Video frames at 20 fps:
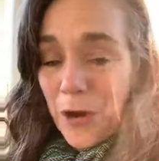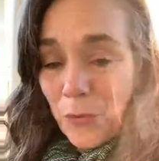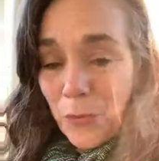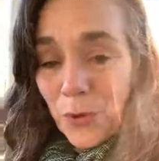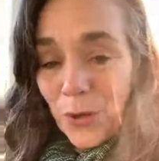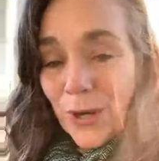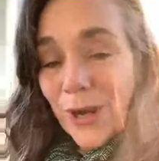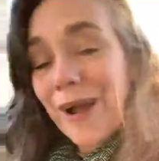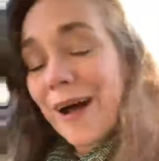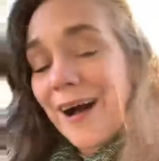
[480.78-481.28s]

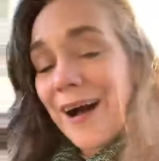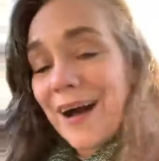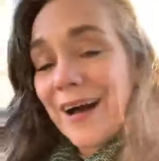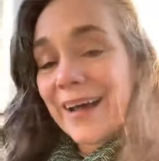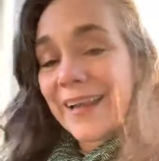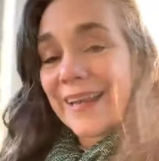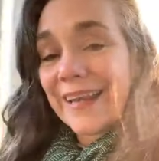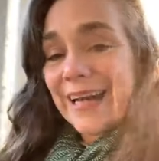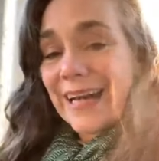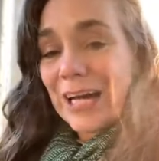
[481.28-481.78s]
work
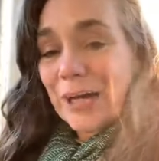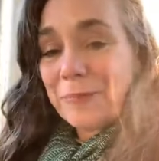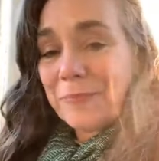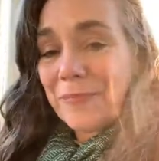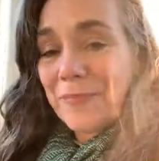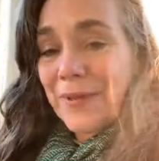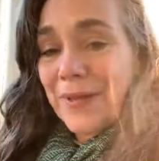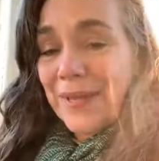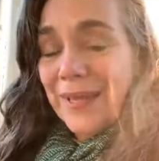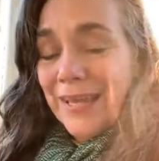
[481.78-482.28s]

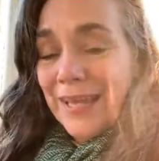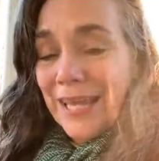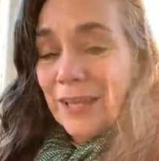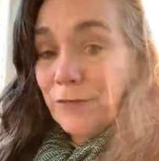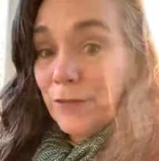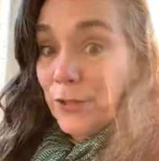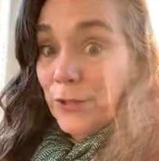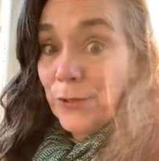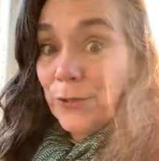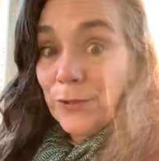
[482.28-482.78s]
on,
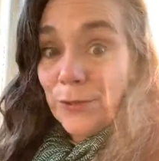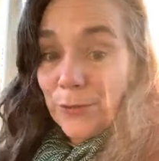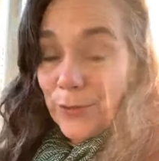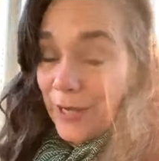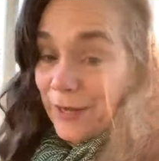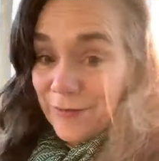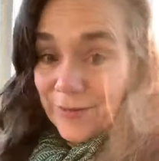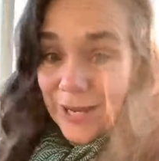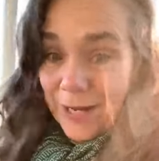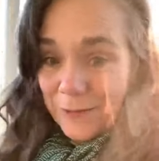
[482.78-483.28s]
if you
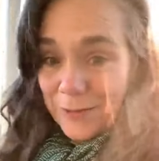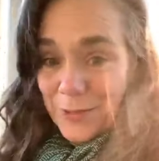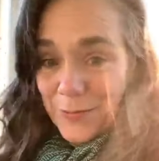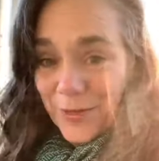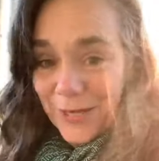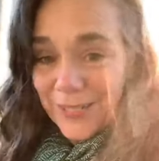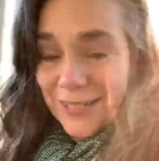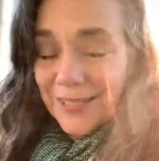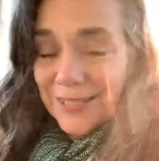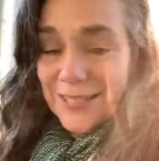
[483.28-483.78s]
have not
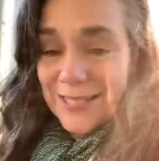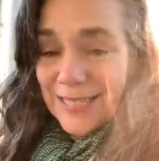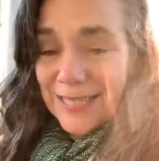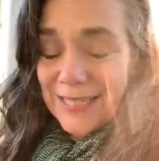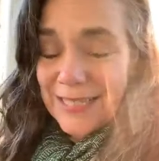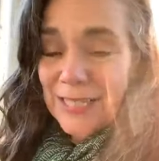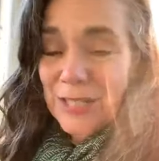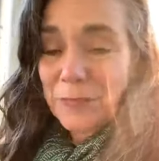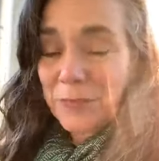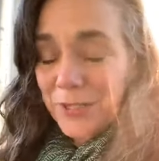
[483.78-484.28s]
responded to the
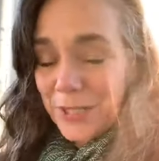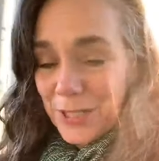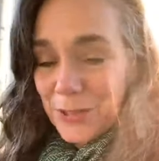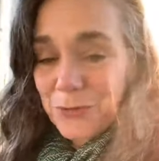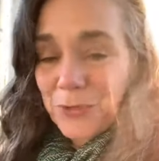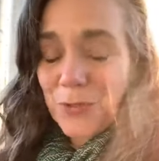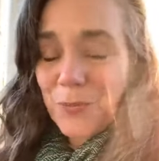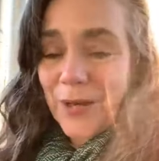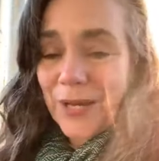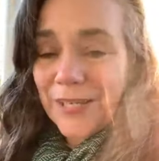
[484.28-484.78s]
census, please
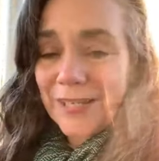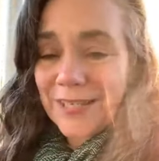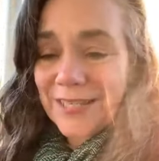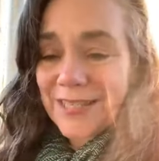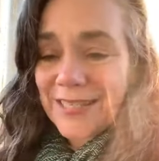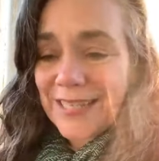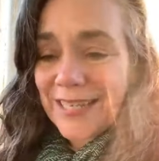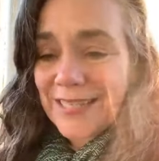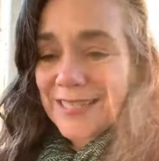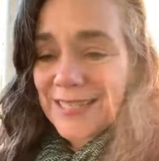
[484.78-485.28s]
respond to
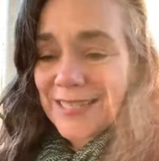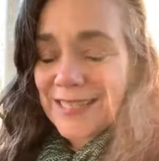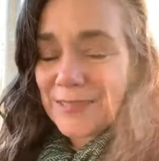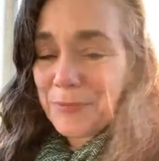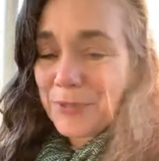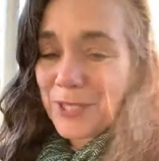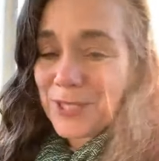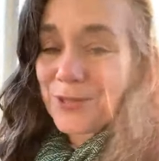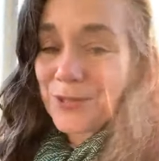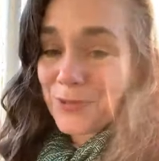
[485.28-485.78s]
the census,
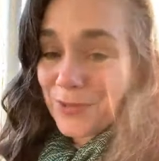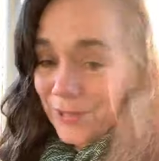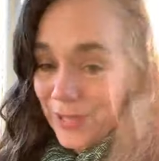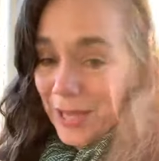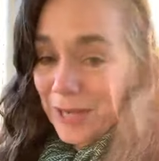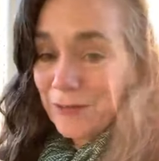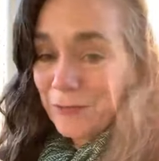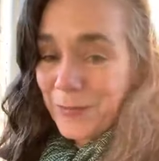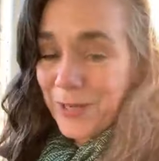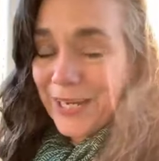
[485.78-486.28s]
because there's a
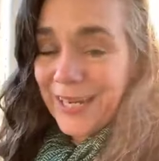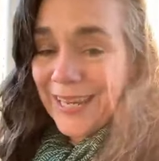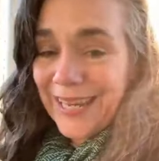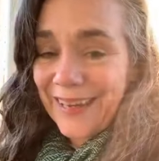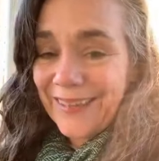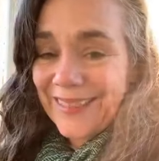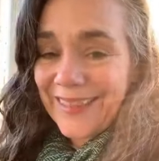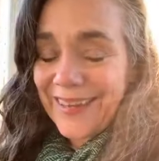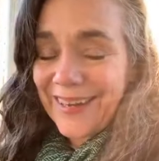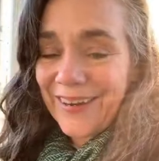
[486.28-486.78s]
lot of money
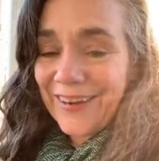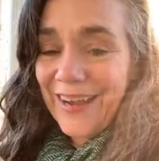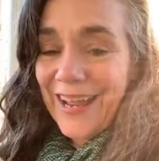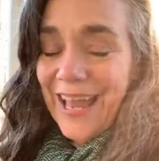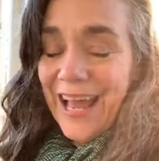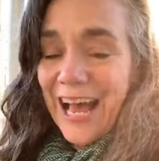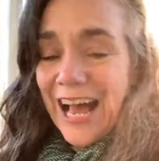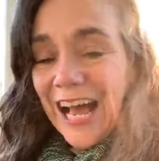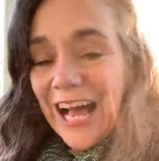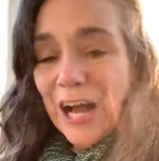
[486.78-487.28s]
out there
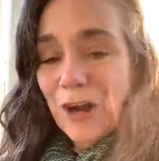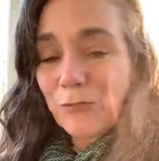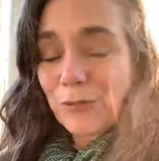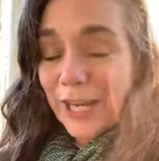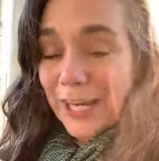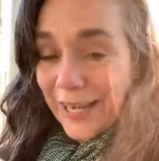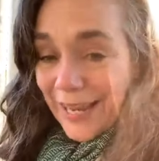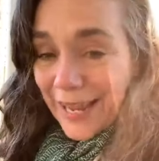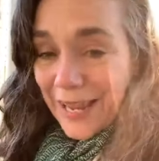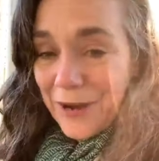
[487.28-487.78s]

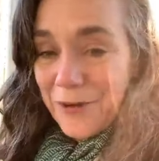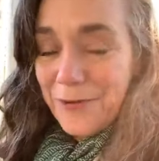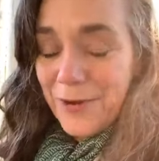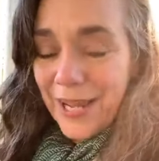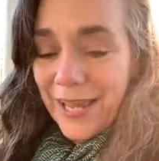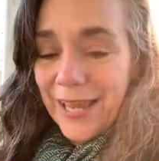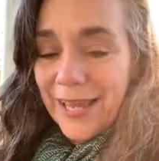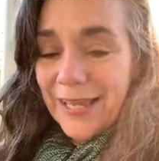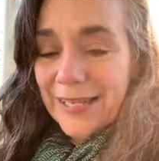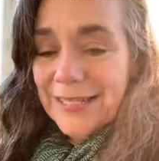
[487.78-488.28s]
right now,
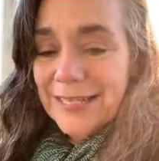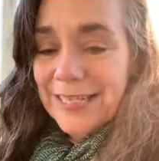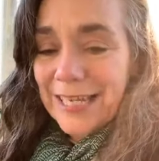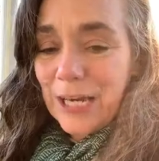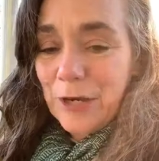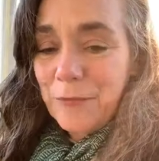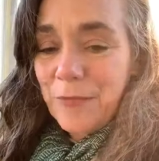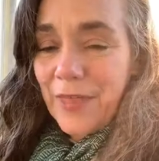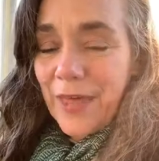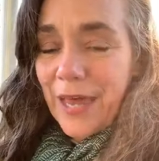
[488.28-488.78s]
and
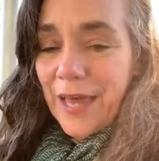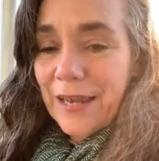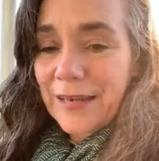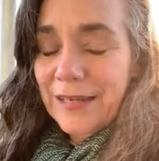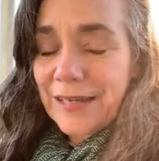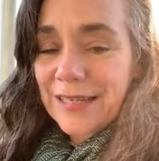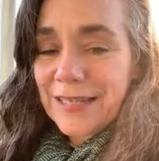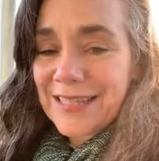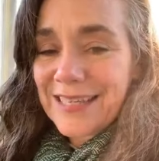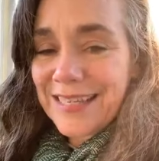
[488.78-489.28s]

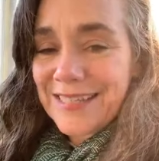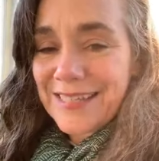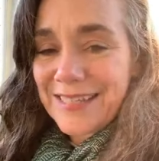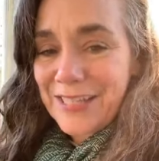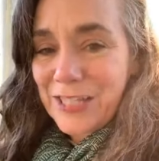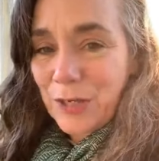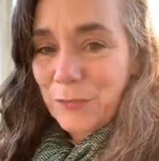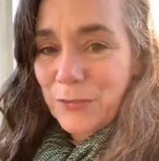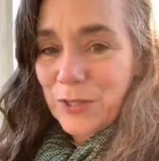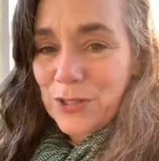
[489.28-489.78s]
that
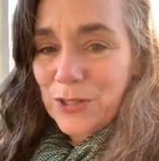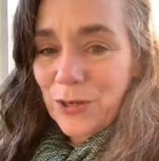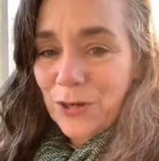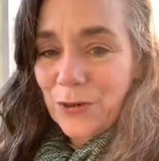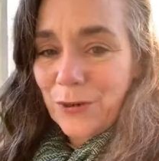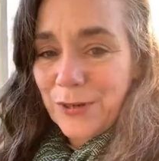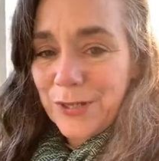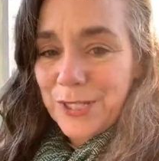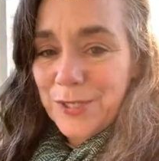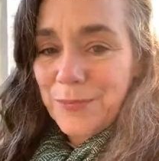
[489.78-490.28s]
census numbers are
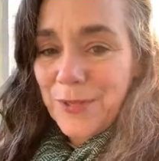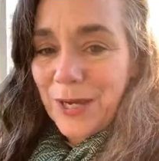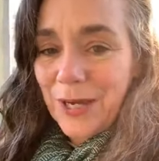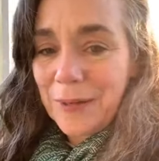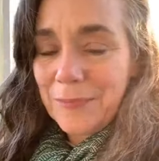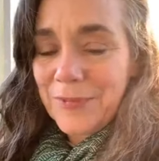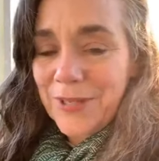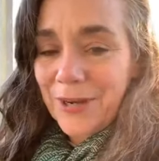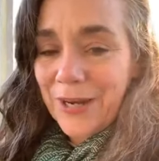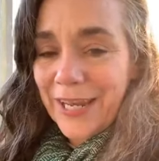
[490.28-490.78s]
going to be
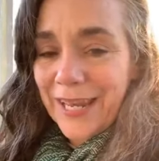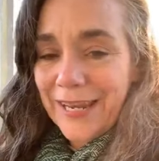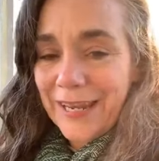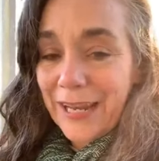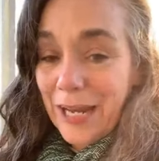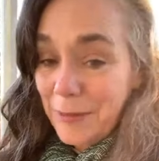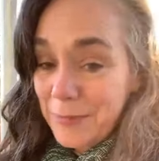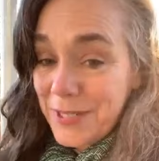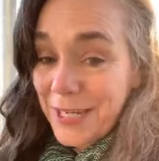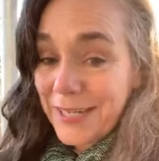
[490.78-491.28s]

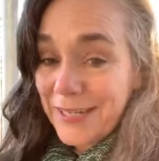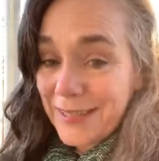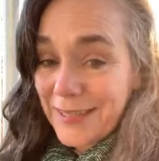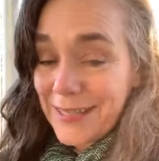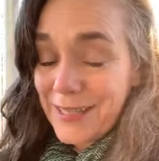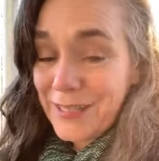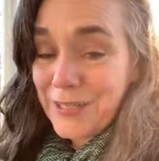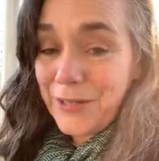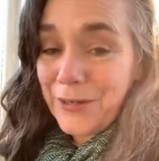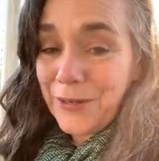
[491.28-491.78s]
getting updated
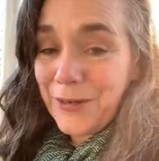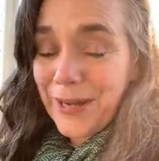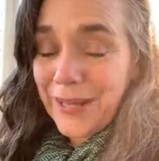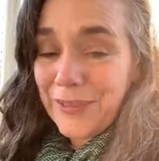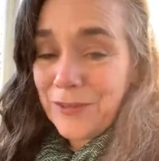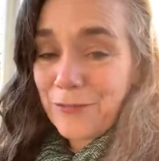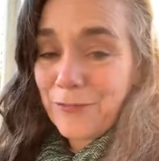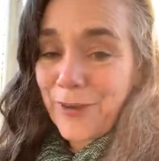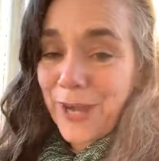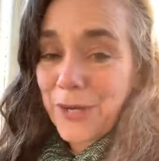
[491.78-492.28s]
this year,
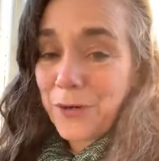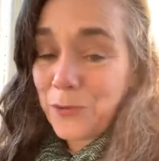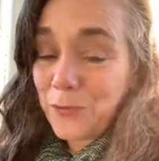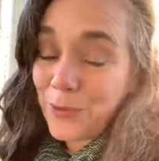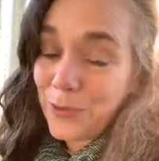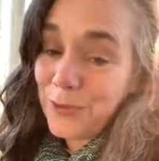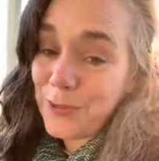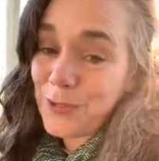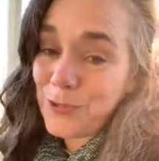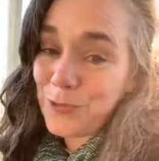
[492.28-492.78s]
and the final
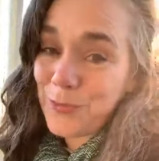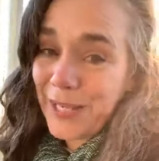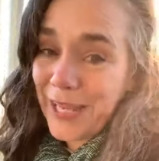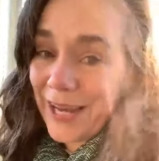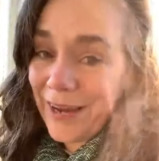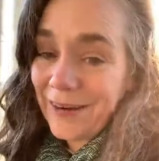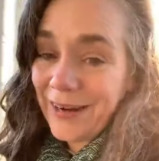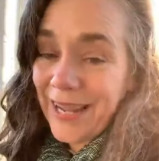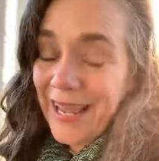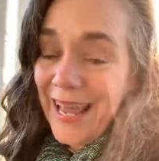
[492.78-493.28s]
rolls will be
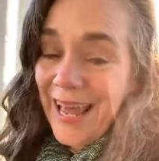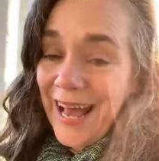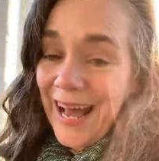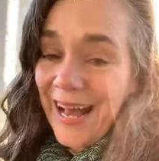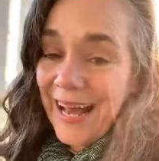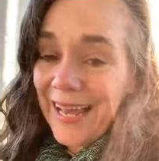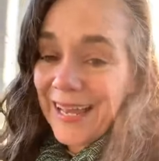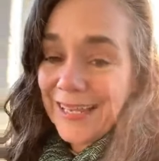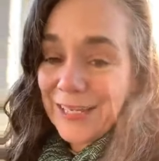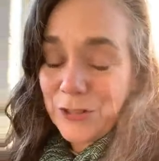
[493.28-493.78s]
out
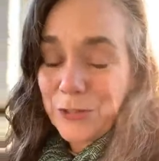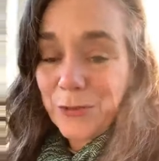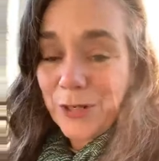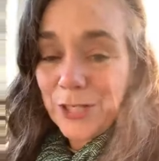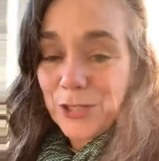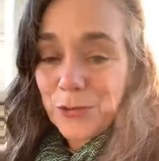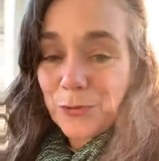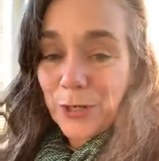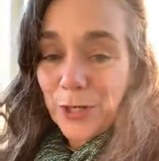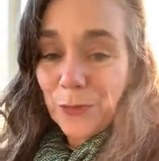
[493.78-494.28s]
in
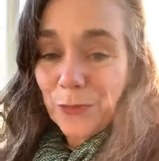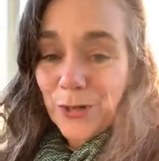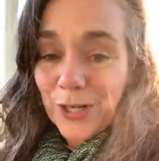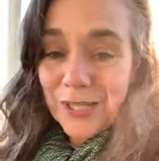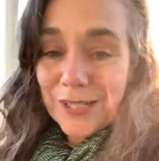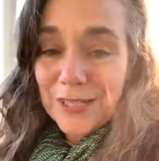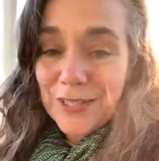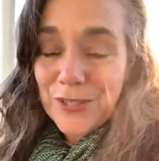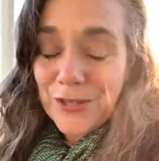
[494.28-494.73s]
2021.